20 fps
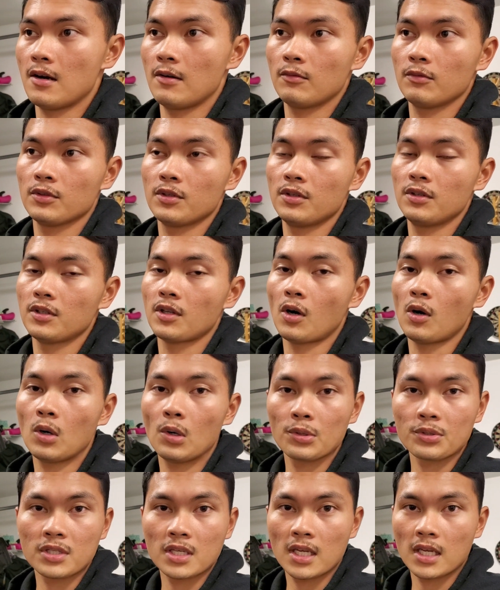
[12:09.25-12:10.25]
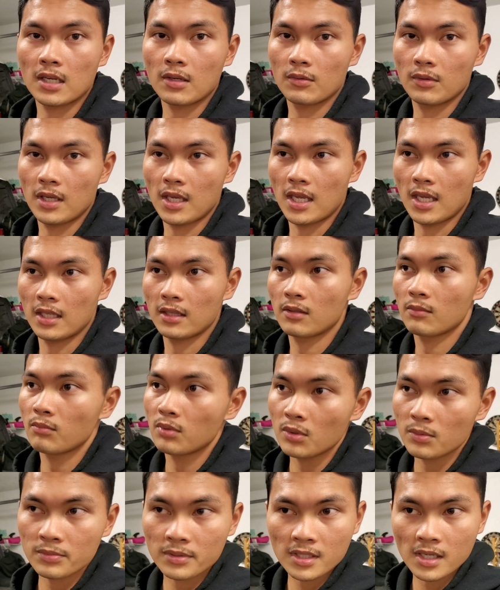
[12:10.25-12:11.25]
With the Haltech and the
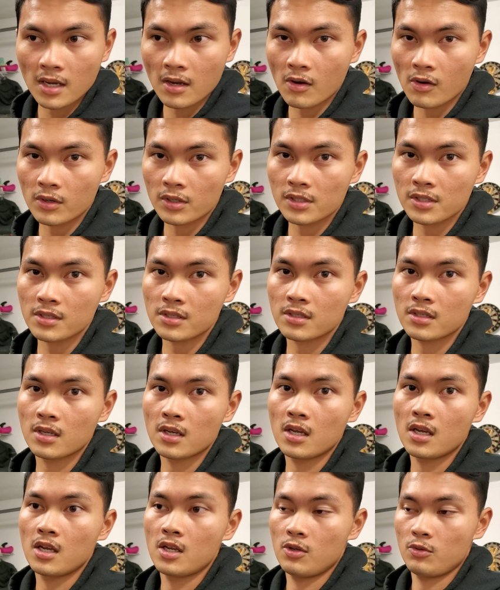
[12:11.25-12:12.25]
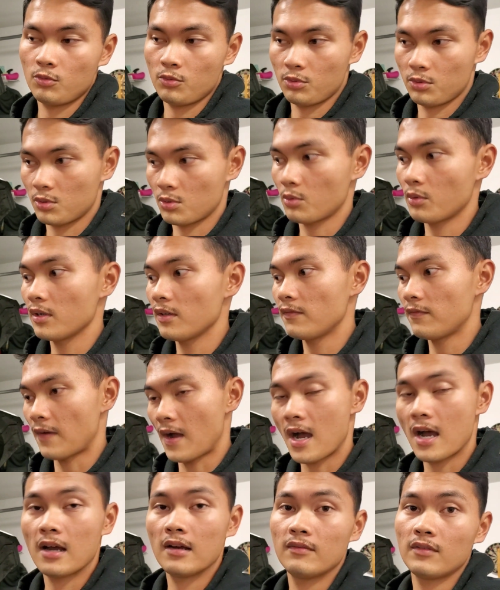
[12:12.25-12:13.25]
boom slang harness was
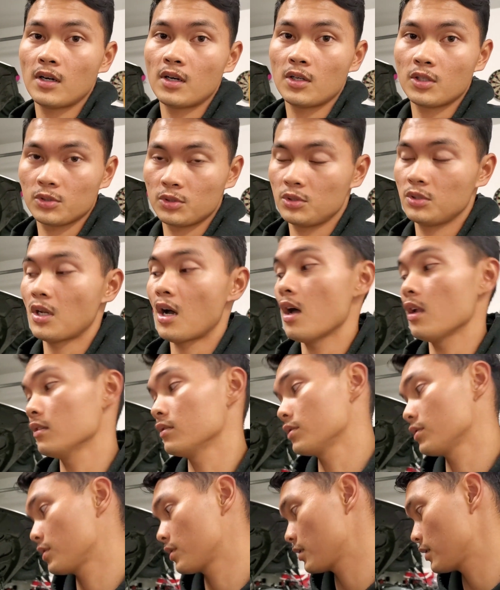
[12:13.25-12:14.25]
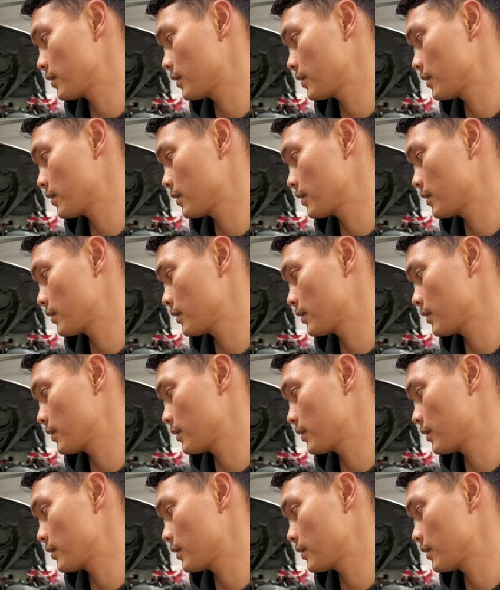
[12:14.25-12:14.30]
$2,500.